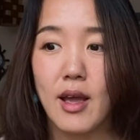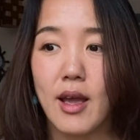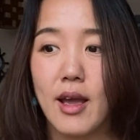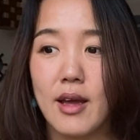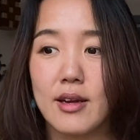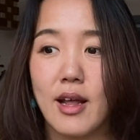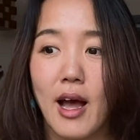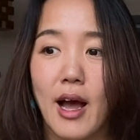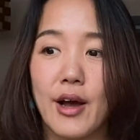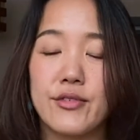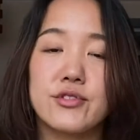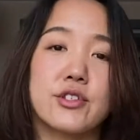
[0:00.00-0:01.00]
And
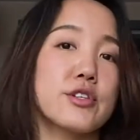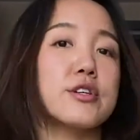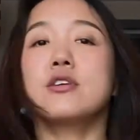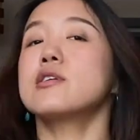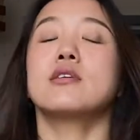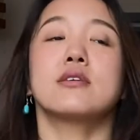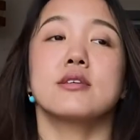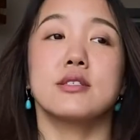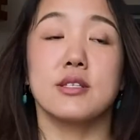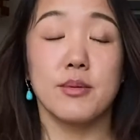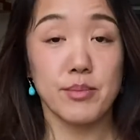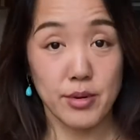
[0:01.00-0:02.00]
after
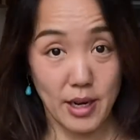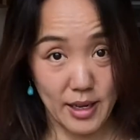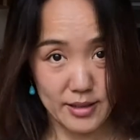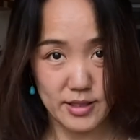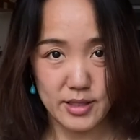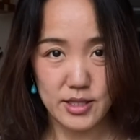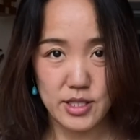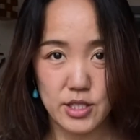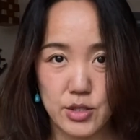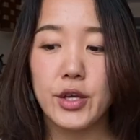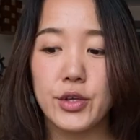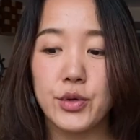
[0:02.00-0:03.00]
some practice,
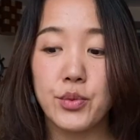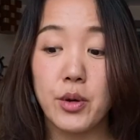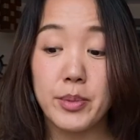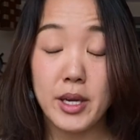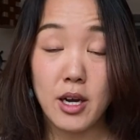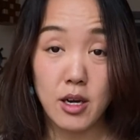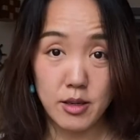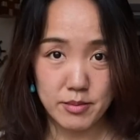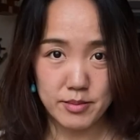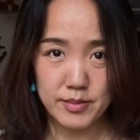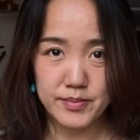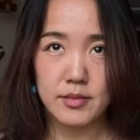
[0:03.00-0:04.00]
you will
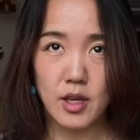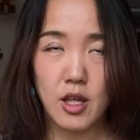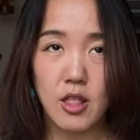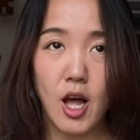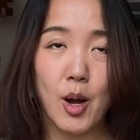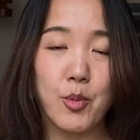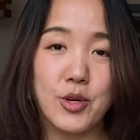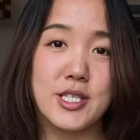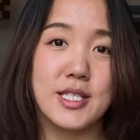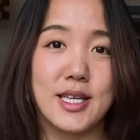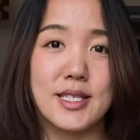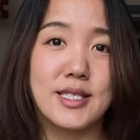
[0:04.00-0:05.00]
become a lot more
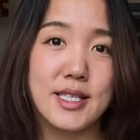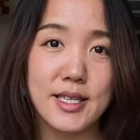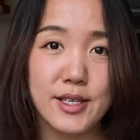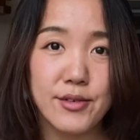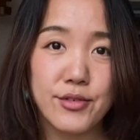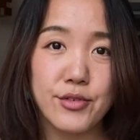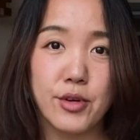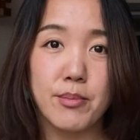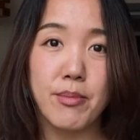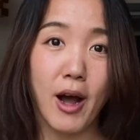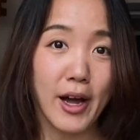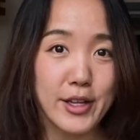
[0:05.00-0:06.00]
sensitive. Your
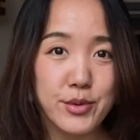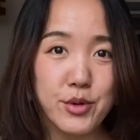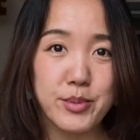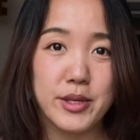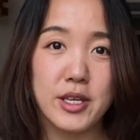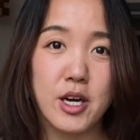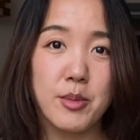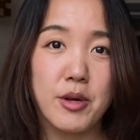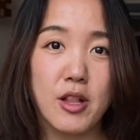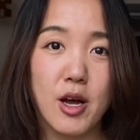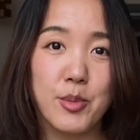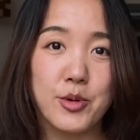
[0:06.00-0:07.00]
body will become a
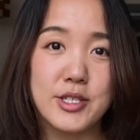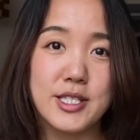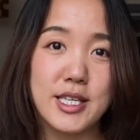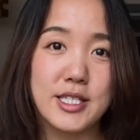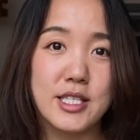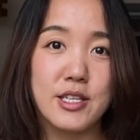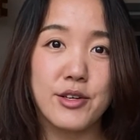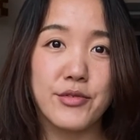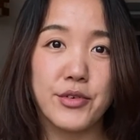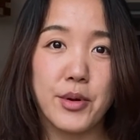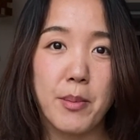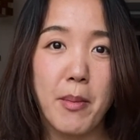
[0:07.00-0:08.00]
lot more sensitive.
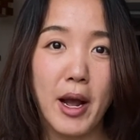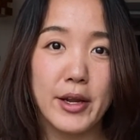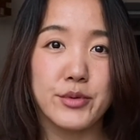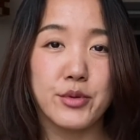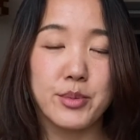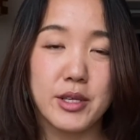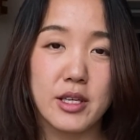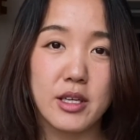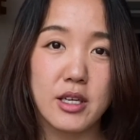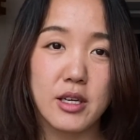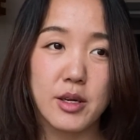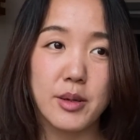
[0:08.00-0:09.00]
Your mind will be
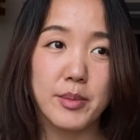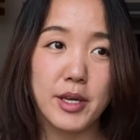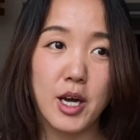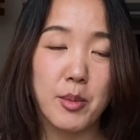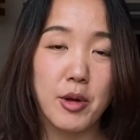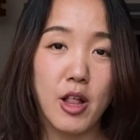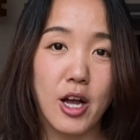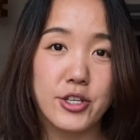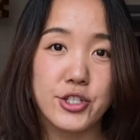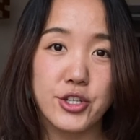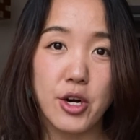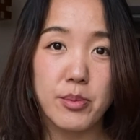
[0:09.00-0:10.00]
become a lot
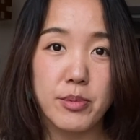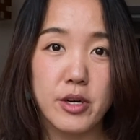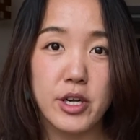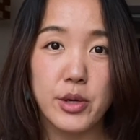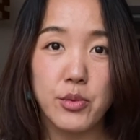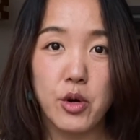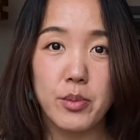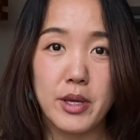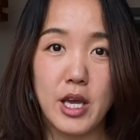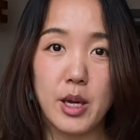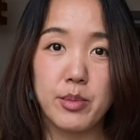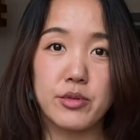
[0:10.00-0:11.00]
sharper. It will be
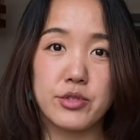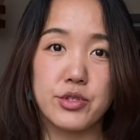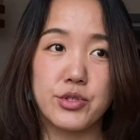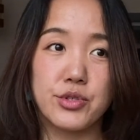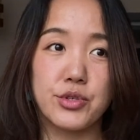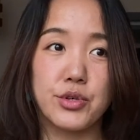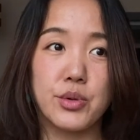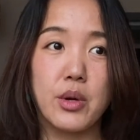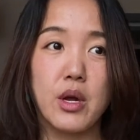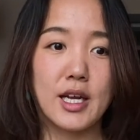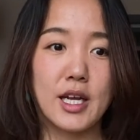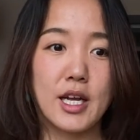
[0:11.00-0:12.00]
able to
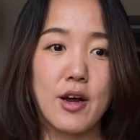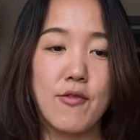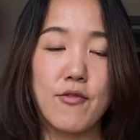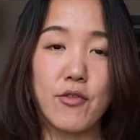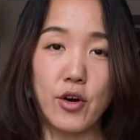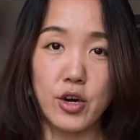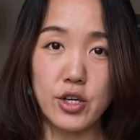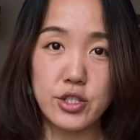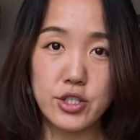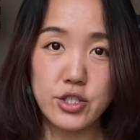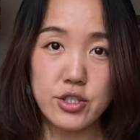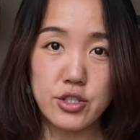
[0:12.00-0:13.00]

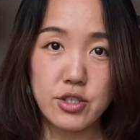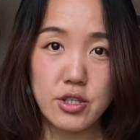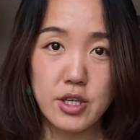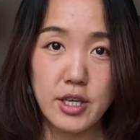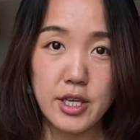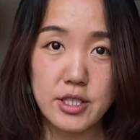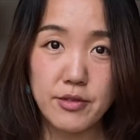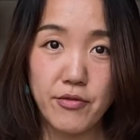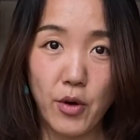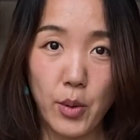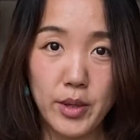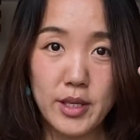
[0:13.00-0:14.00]
converge its
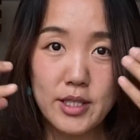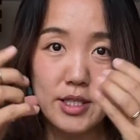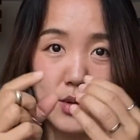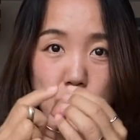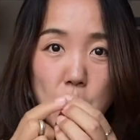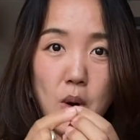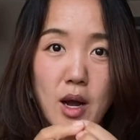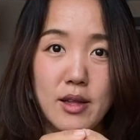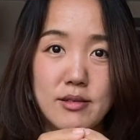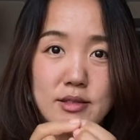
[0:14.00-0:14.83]
focus in one